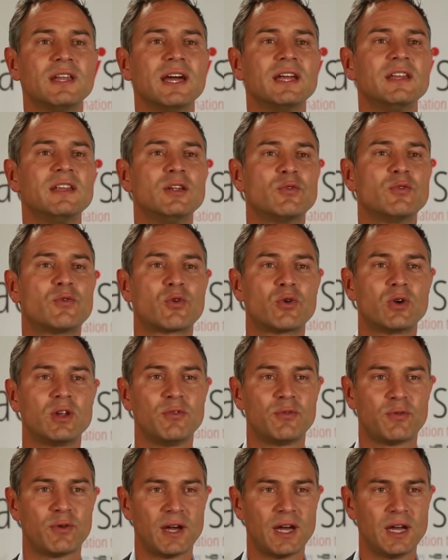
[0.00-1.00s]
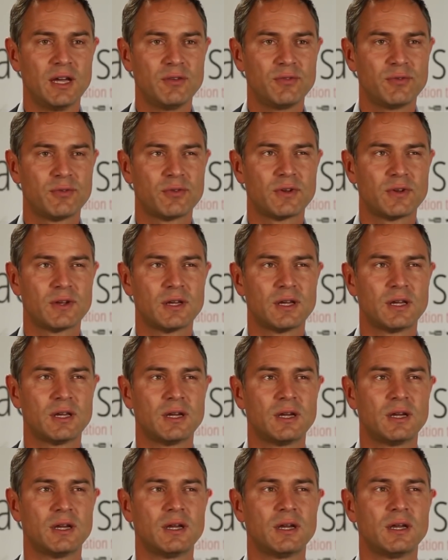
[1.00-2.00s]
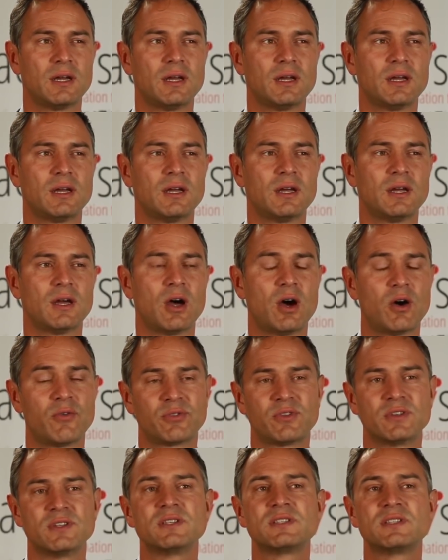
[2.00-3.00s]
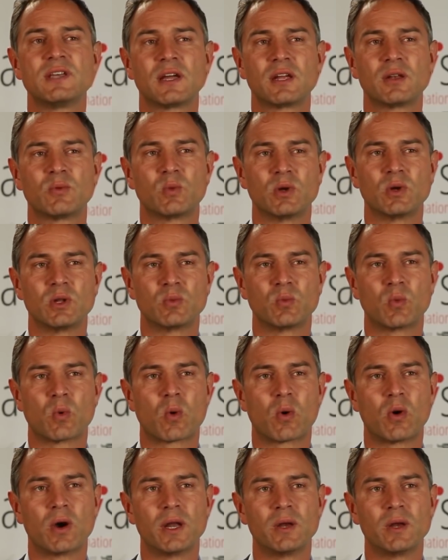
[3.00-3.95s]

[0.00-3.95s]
1945 after the Second World War.